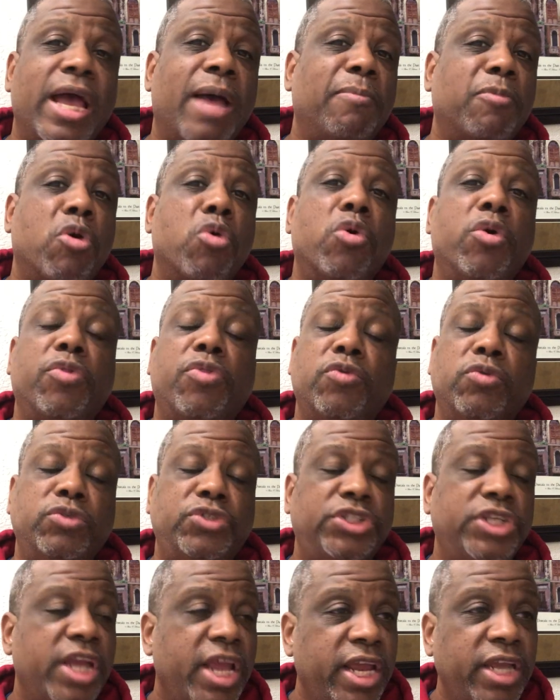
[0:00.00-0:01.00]
I'm going through
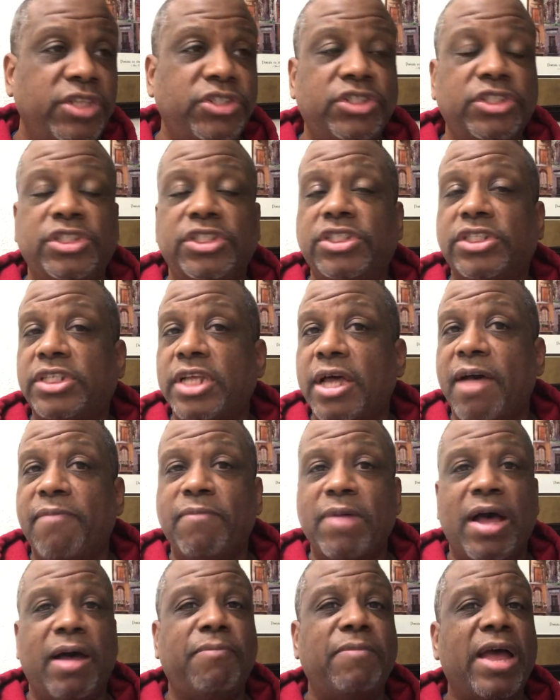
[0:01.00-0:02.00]
changes. I've,
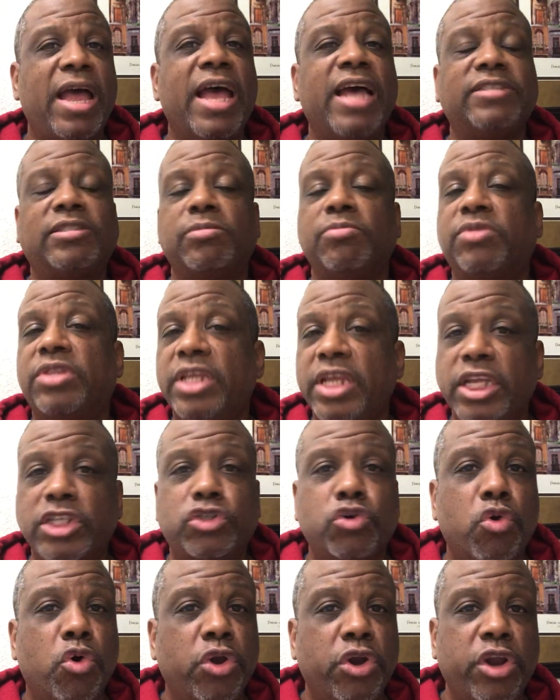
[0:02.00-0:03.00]
I've had some things
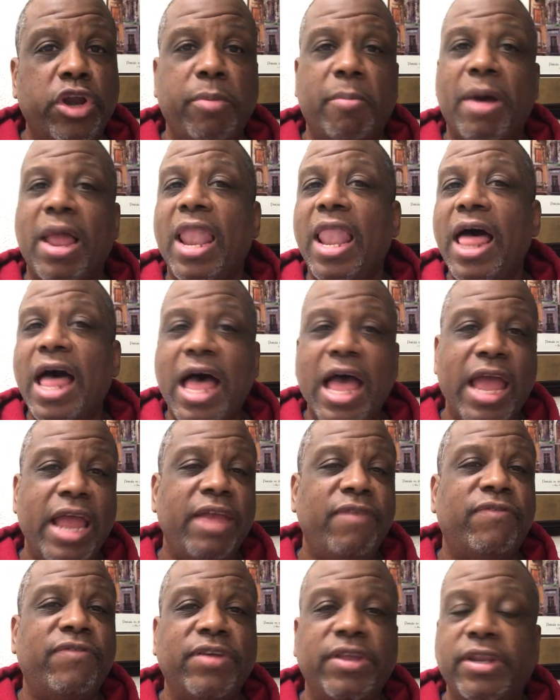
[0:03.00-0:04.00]
going on in my
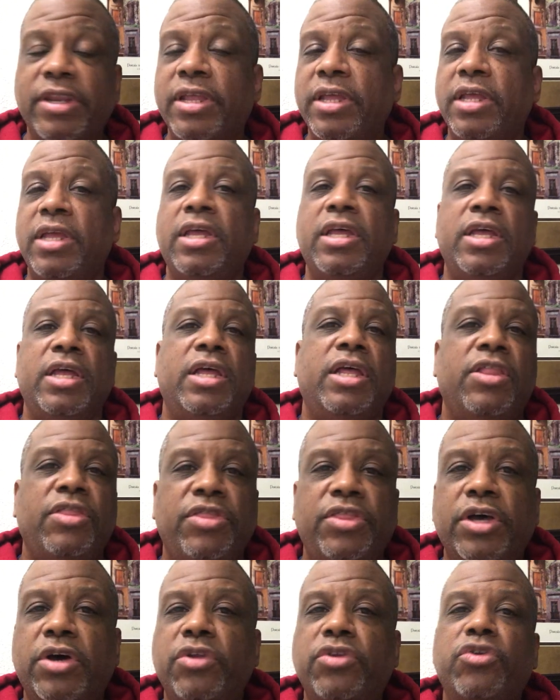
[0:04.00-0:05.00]
life. And
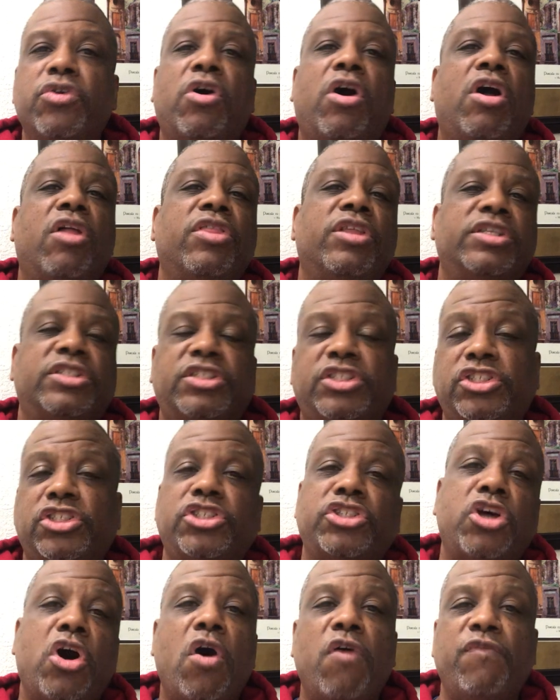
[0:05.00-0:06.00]
they'll do all this
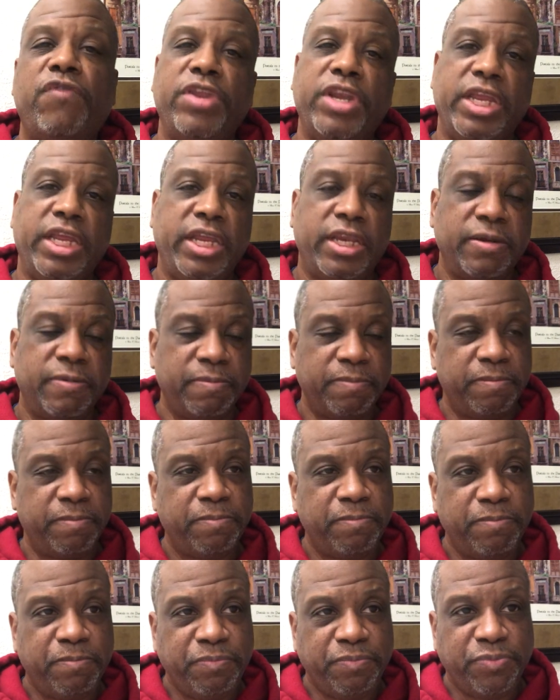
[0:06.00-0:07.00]
softening
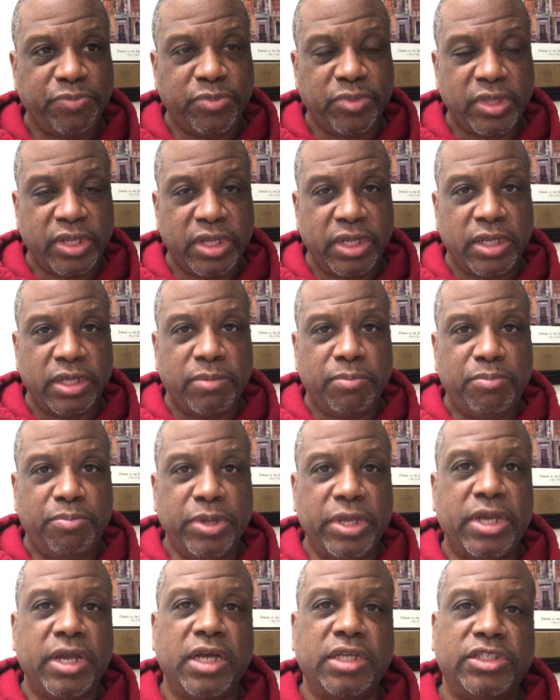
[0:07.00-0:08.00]

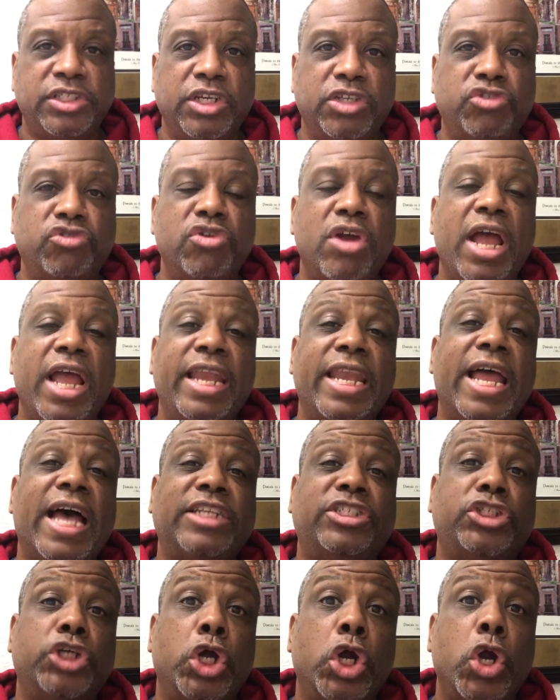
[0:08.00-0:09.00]
because they're trying
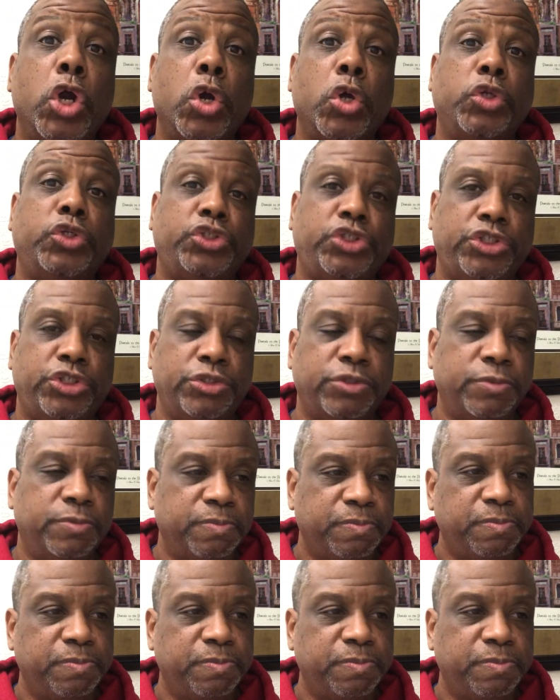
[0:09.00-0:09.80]
not to hurt you.